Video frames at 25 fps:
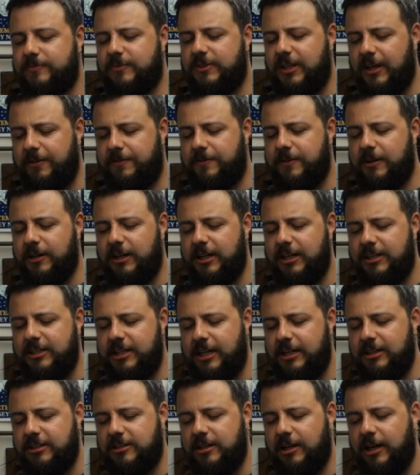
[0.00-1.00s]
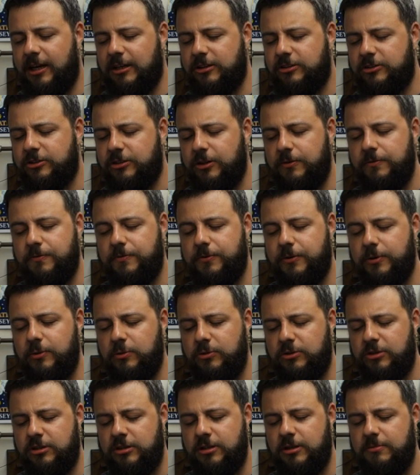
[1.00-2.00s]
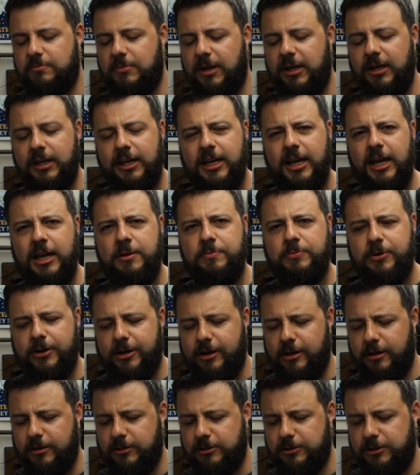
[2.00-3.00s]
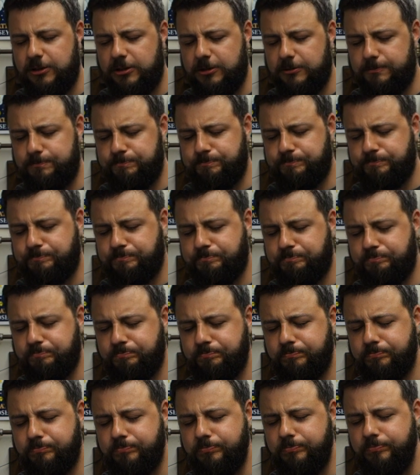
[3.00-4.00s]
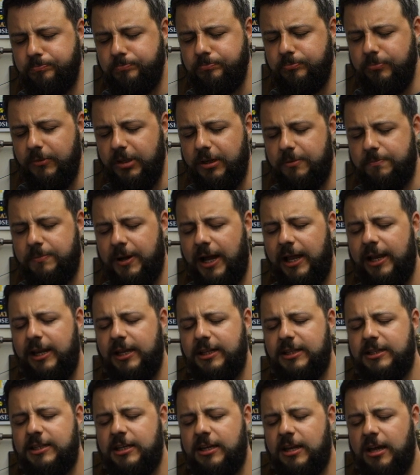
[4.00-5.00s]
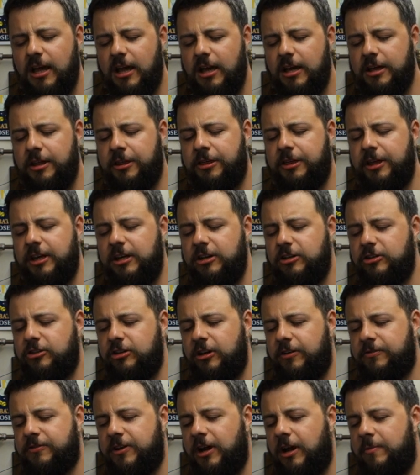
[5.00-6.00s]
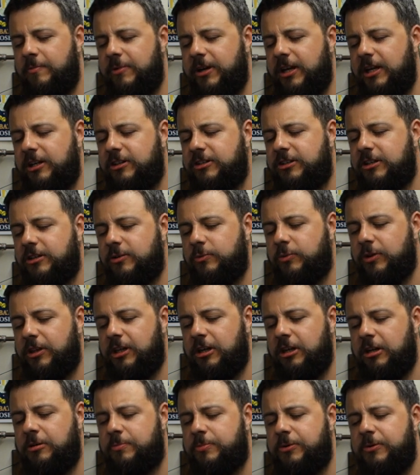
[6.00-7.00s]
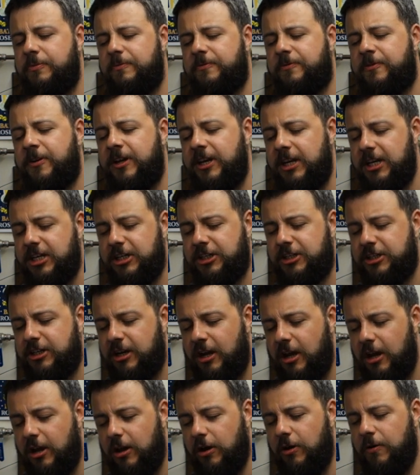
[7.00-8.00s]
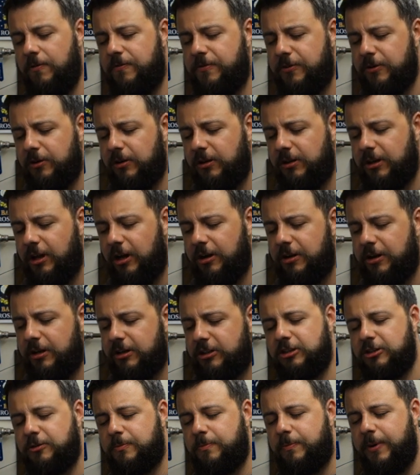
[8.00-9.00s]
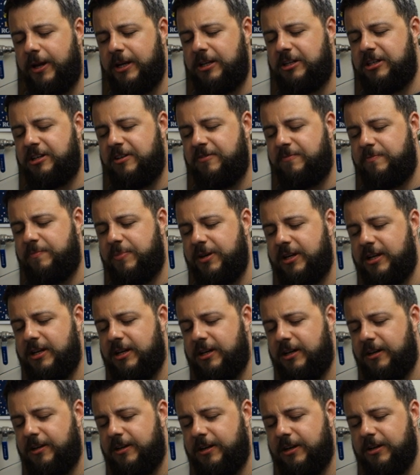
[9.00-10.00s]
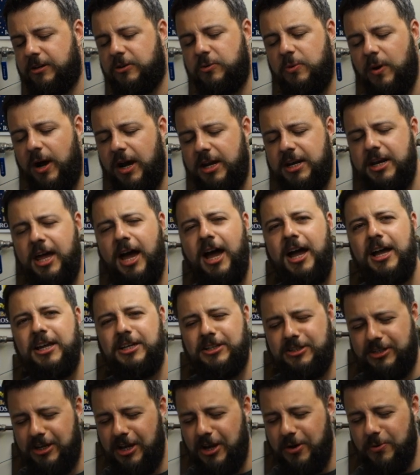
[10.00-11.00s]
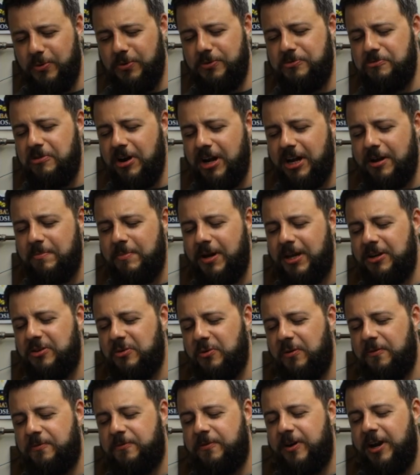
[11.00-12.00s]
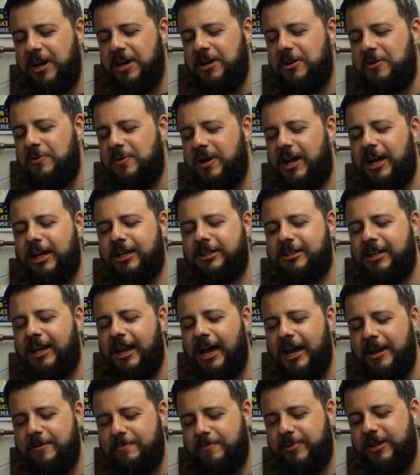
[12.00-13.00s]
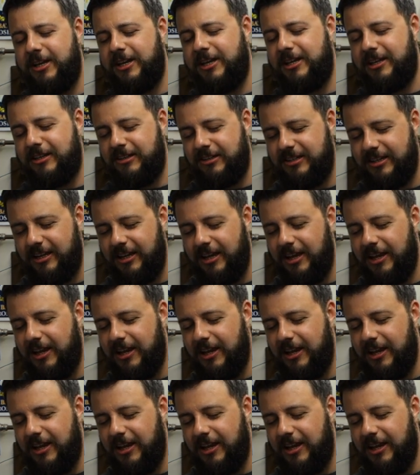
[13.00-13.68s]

Definitely tastes like stone fruits, mainly apricots. Palate, thin and soft carbonation with an abrupt finish. Overall, not an expensive beer and quite nice. Would recommend to a friend who likes light beers.